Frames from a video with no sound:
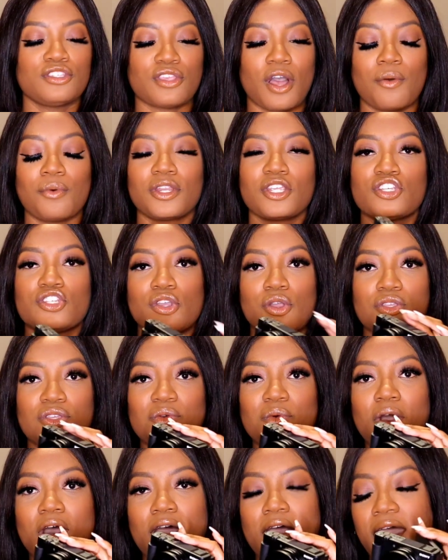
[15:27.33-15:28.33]
So I want to show
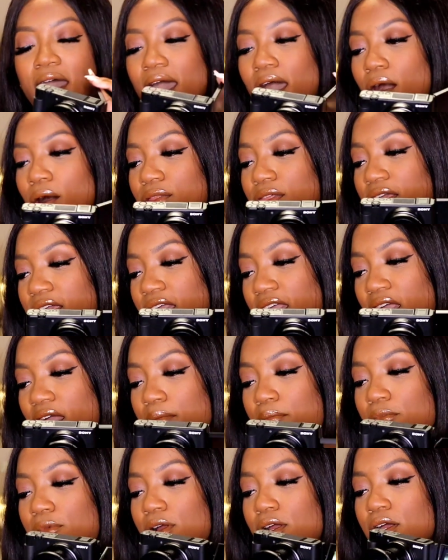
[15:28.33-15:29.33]
you all how the
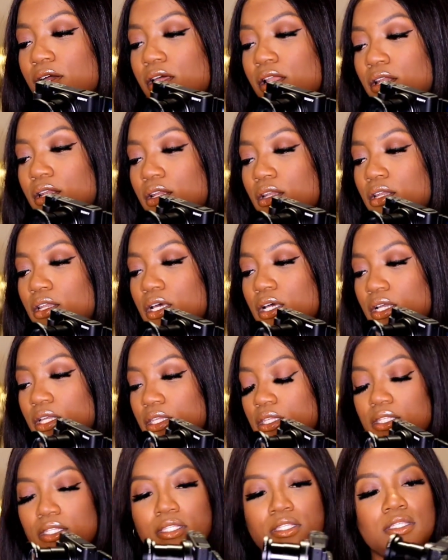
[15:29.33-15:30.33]
camera
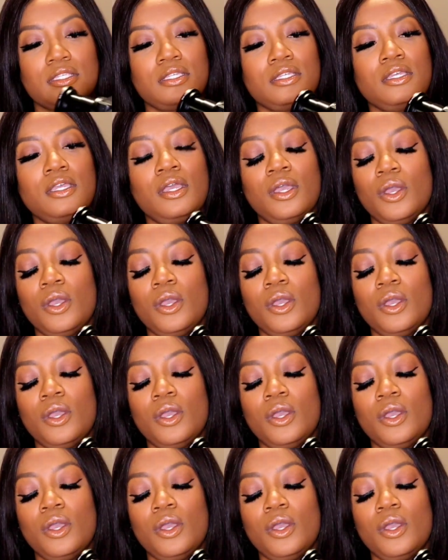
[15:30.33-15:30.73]
looks